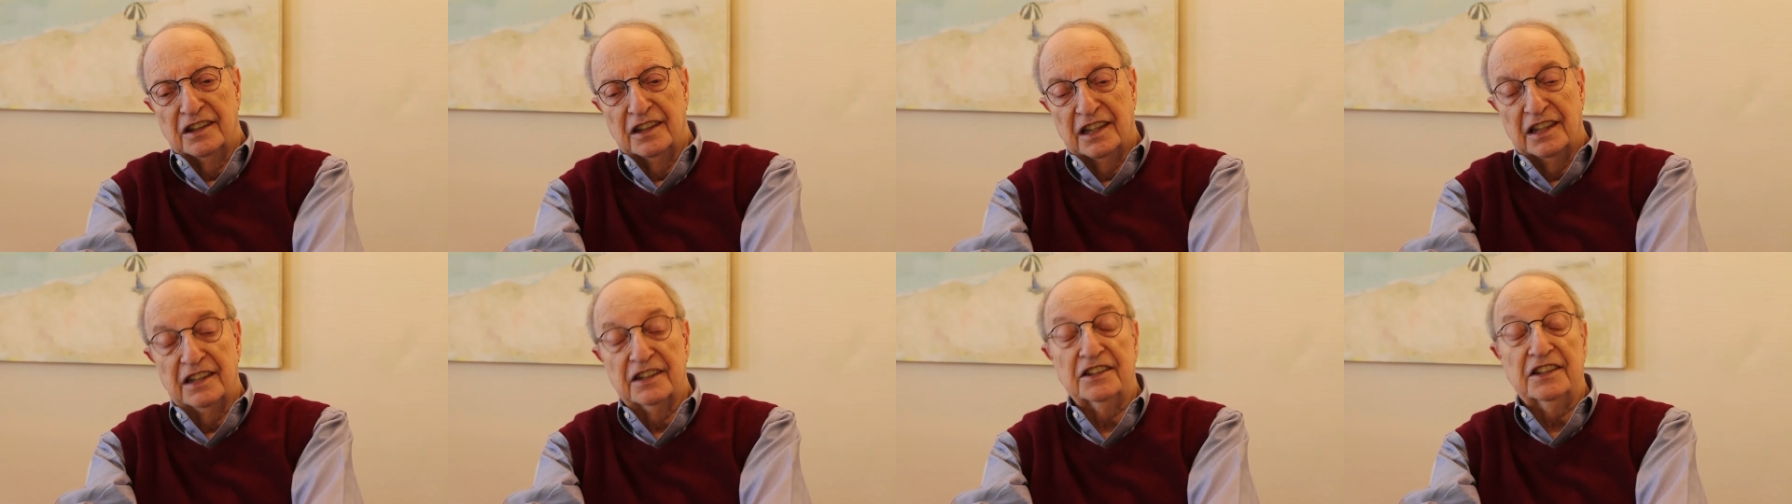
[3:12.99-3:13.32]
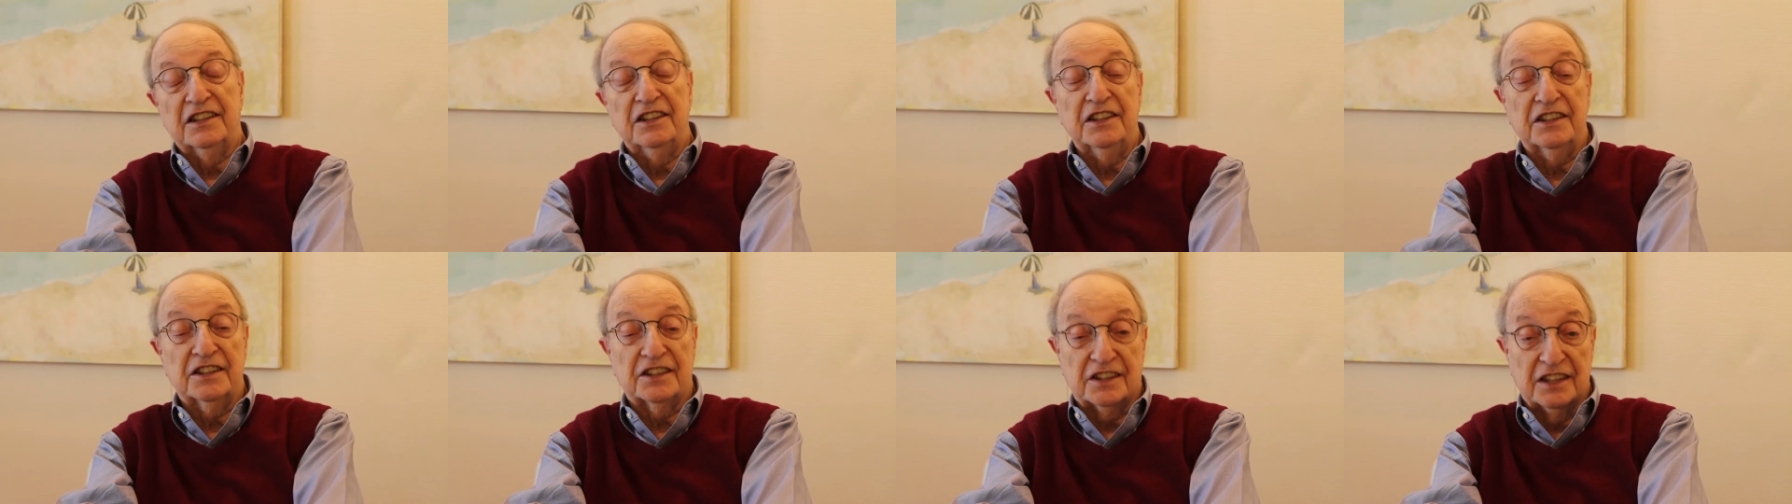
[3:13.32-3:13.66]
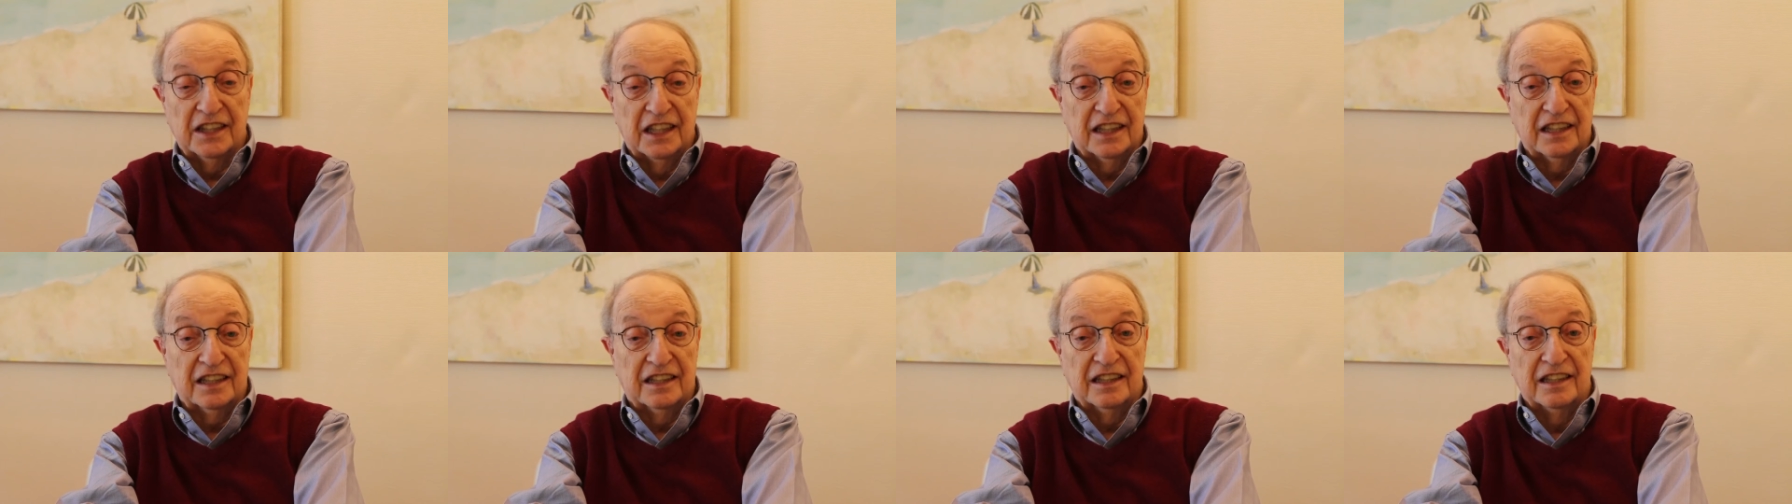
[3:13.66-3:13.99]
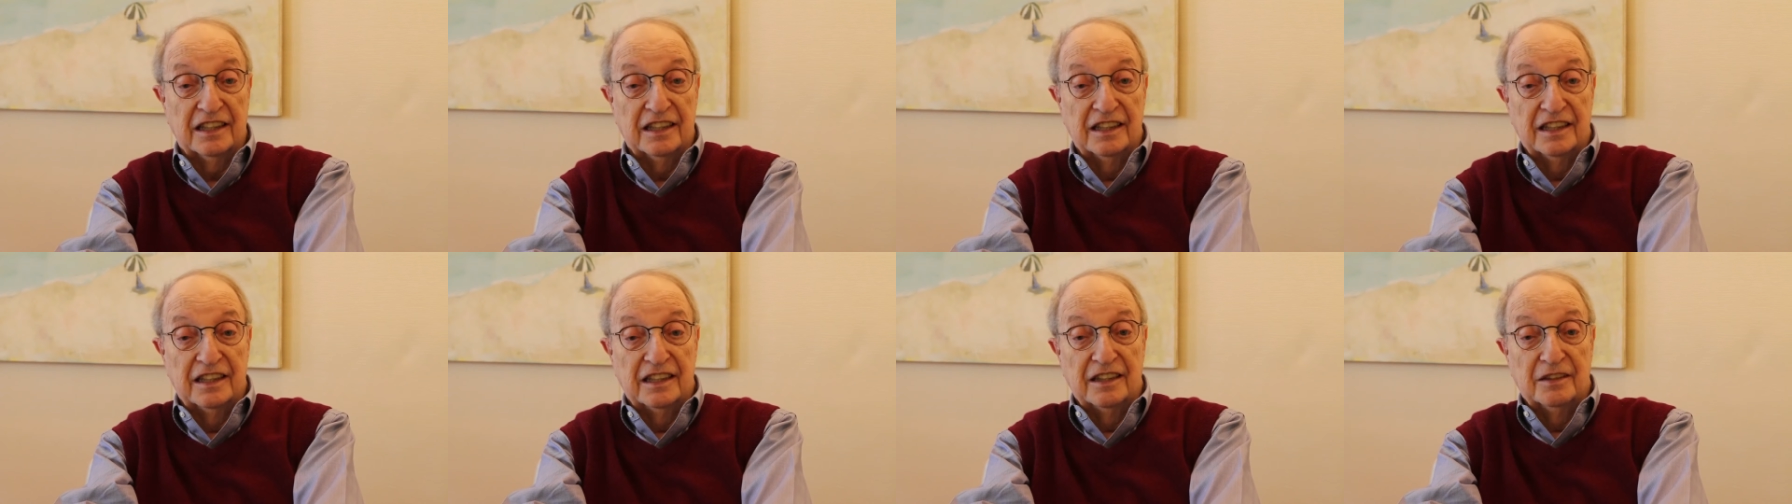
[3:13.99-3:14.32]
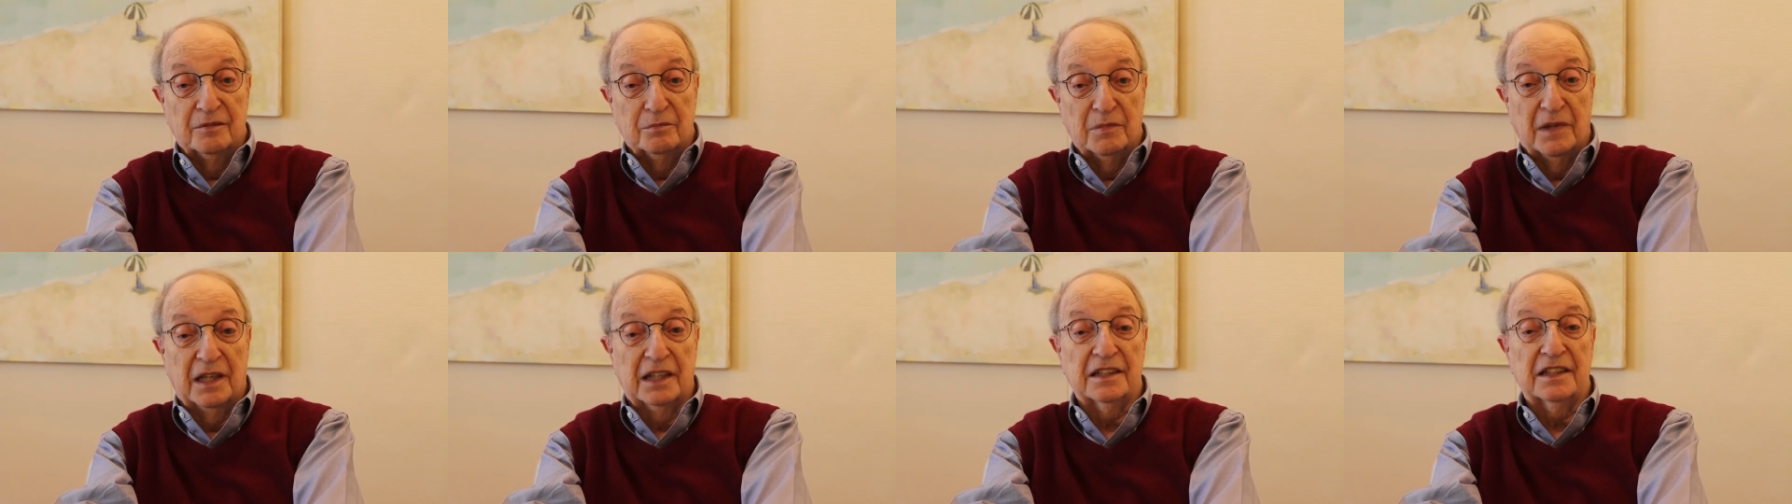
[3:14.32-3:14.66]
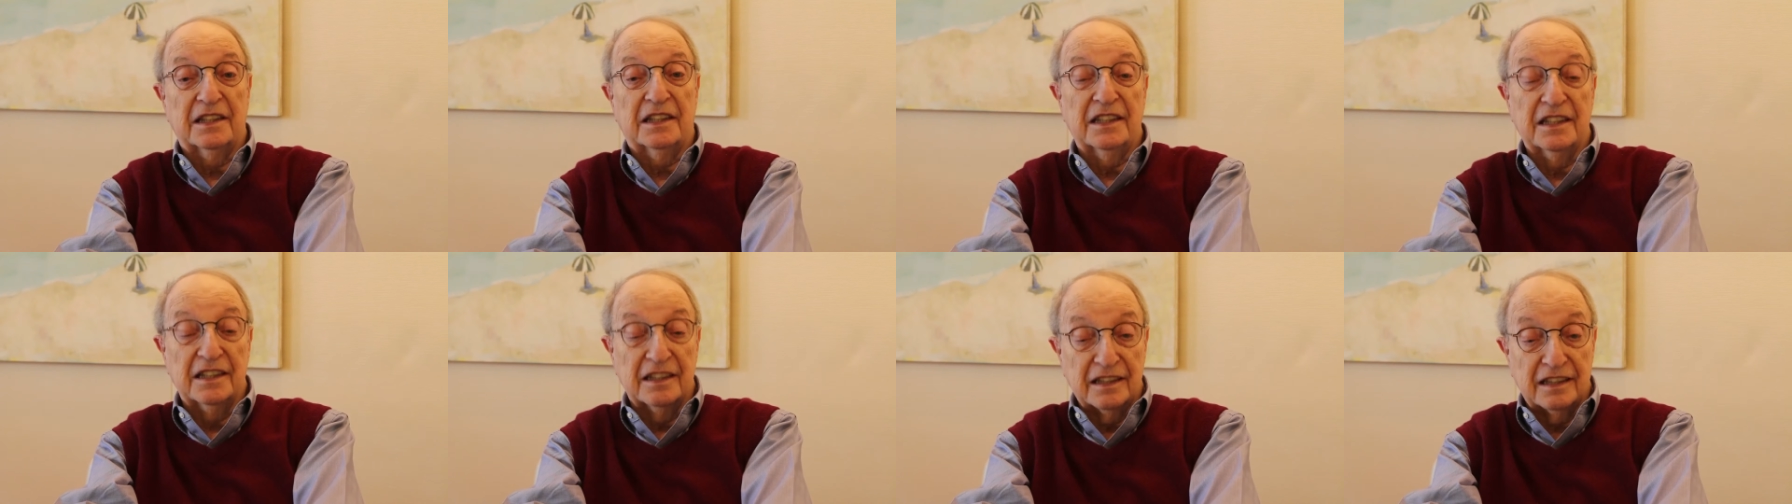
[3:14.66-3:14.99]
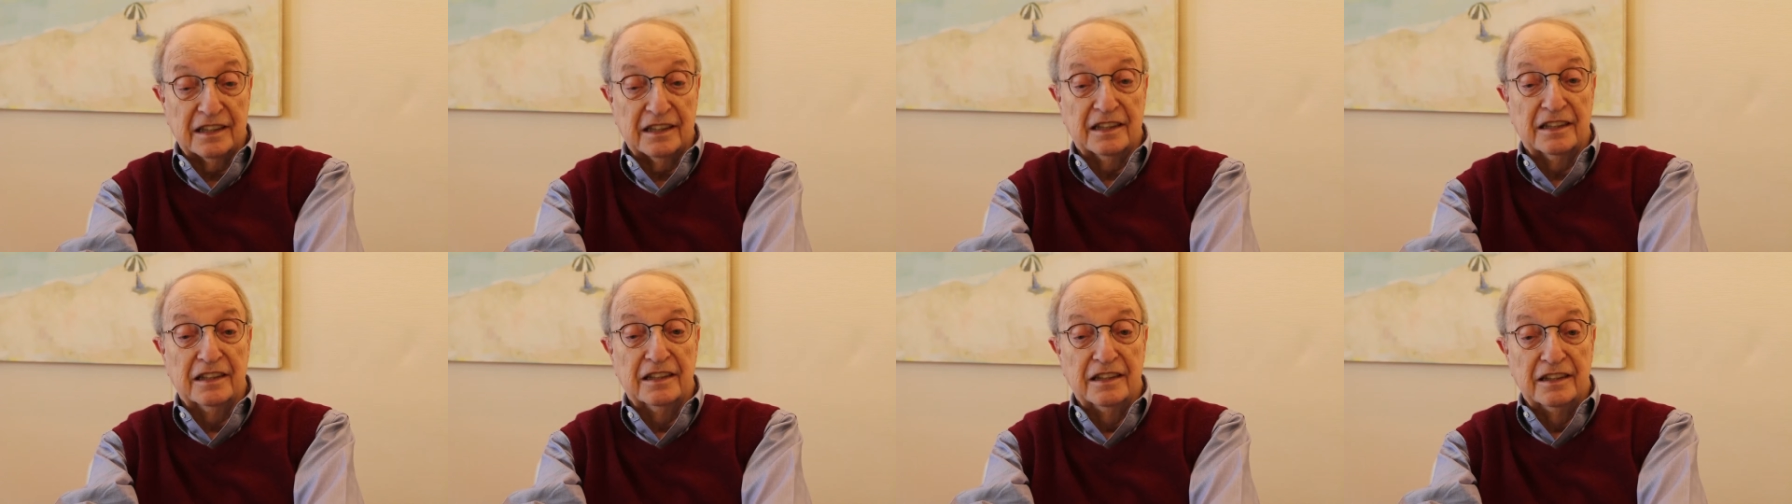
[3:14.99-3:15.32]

And she said, mein Kind,